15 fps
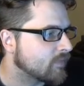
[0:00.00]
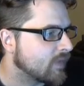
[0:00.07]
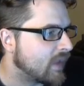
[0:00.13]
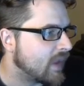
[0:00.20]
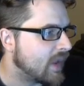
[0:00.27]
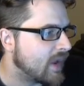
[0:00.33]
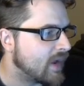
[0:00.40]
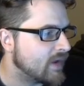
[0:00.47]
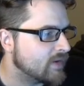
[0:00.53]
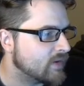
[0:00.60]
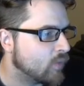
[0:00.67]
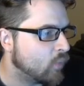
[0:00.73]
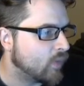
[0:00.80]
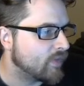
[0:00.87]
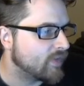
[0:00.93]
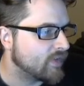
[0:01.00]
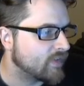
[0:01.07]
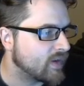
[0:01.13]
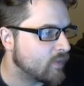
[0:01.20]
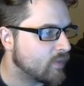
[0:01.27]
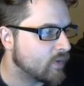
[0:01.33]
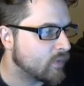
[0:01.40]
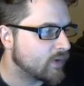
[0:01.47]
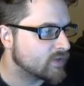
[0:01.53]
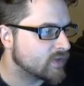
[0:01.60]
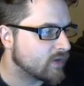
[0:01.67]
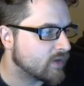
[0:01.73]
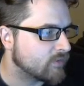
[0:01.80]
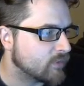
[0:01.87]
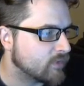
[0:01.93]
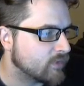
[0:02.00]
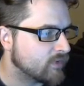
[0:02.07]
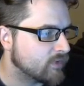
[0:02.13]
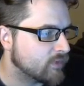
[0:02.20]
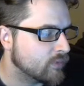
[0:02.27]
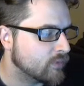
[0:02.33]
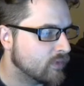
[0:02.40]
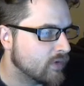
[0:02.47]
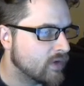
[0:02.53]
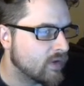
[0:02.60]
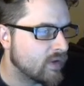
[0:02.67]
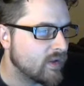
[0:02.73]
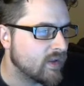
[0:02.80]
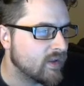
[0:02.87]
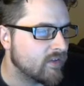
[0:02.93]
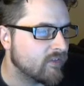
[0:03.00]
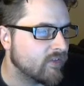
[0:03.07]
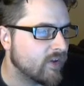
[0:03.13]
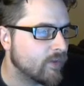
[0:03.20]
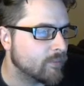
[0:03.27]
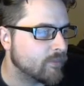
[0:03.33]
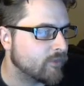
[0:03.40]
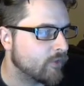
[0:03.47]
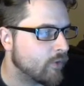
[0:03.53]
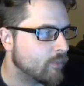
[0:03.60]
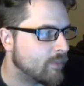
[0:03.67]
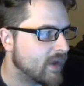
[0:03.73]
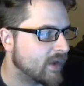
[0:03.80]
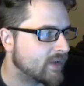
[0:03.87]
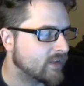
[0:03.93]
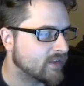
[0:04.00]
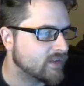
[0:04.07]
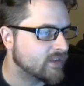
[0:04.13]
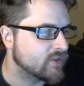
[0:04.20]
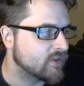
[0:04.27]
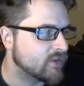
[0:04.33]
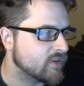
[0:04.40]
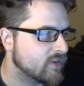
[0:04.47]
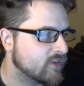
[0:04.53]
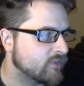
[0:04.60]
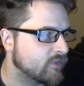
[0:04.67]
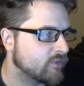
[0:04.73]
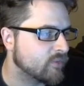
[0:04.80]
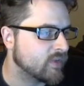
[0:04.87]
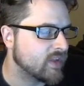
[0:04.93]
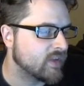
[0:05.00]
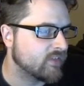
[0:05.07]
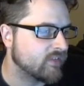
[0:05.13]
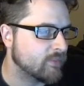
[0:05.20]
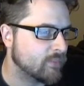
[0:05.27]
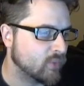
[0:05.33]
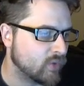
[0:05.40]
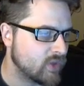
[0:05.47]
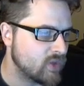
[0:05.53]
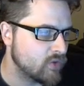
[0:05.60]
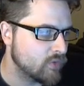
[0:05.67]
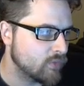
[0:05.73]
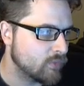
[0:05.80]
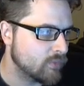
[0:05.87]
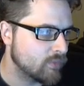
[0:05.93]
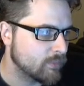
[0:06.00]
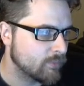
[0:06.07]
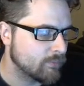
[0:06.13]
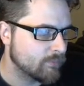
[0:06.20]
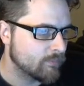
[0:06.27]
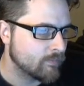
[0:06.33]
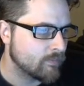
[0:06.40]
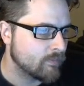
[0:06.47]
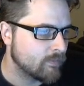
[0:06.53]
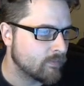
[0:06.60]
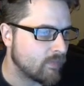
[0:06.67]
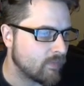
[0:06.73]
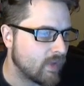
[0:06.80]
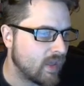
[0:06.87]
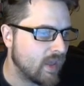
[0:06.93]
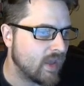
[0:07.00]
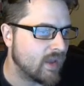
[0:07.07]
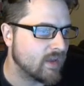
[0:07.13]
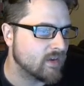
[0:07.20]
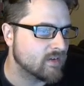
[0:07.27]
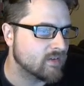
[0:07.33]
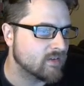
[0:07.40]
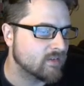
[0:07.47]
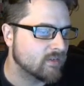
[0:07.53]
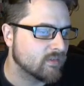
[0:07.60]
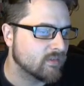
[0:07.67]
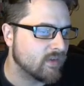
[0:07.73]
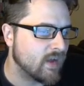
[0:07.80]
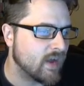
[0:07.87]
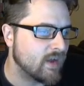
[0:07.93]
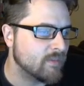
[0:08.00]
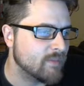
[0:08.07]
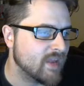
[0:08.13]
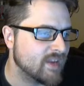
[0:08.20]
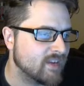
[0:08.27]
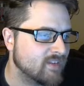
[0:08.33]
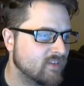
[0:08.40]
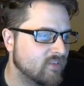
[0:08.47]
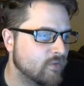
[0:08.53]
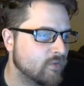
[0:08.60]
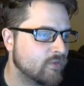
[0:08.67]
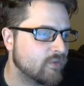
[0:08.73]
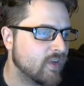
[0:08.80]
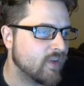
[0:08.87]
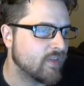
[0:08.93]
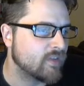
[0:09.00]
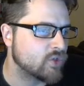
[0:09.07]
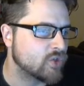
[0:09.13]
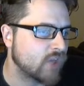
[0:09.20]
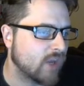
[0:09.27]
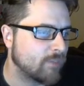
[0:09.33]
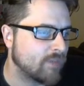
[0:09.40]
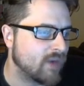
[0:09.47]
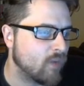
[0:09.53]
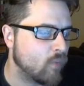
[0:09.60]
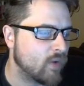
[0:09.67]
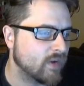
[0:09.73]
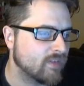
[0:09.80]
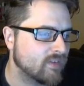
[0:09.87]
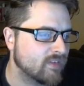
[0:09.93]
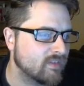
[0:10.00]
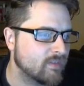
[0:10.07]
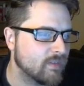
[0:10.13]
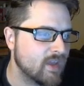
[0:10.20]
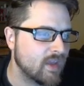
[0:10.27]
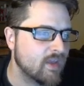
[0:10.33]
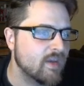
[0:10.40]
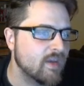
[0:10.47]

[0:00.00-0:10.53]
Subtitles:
And one thing that I want to watch out for too is, so my collision is just really a simple cube. And I made it to fit the shape that I wanted this to be.